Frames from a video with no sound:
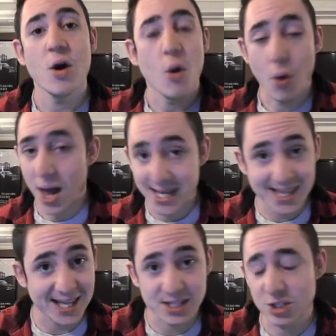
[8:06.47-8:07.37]
or
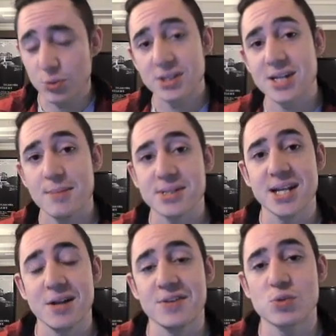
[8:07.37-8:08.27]
anything to do with the time to kill
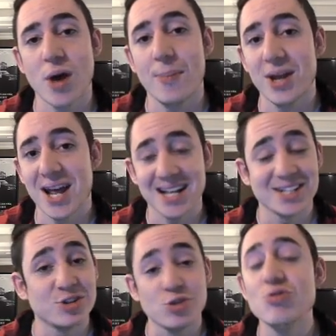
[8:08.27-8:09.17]
of this weapon, and I
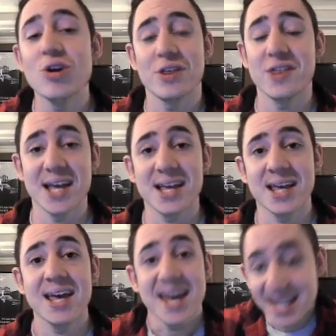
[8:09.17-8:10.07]
do not think
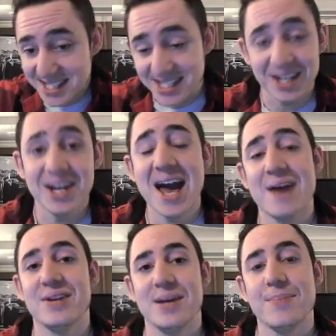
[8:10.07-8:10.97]
it's going to have an
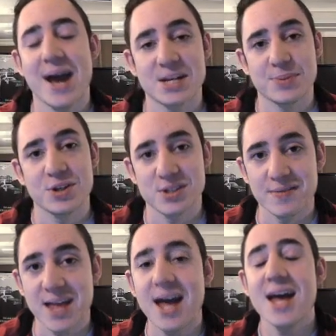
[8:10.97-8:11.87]
impact because of
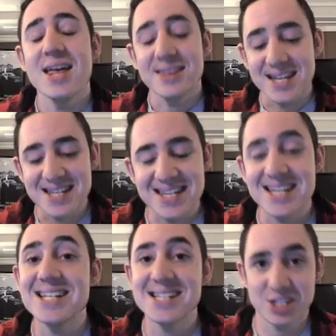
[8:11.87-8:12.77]
that. They
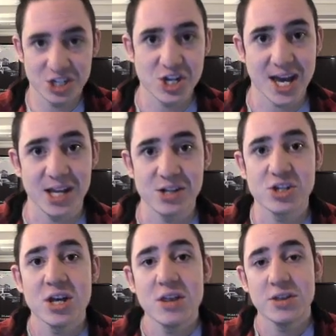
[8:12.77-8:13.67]
needed to change
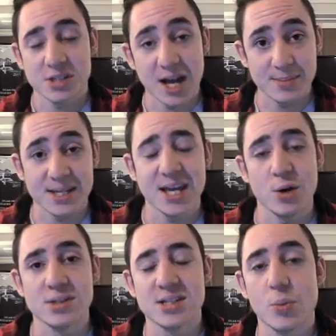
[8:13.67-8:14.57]
the time to kill in
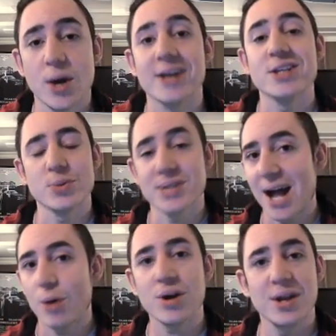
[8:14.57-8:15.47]
some way because it was
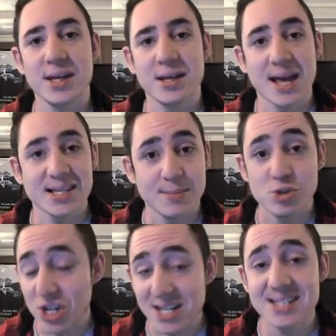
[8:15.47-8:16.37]
outgunning
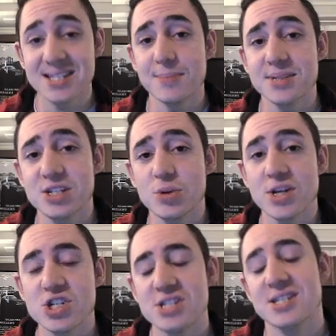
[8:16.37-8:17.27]
SMGs in some
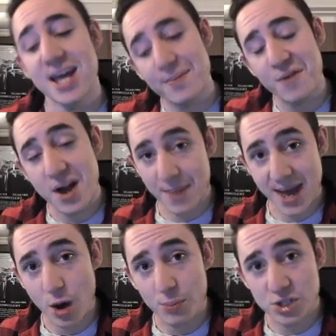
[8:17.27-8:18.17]
situations. The hipfire may
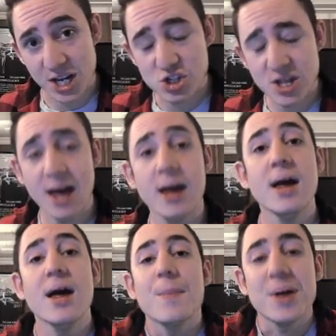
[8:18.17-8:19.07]
help change that,
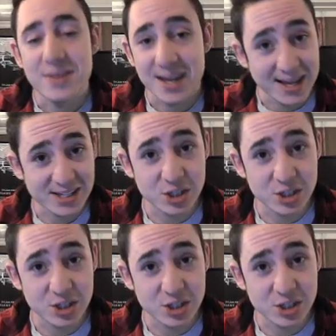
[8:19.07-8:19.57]
but it's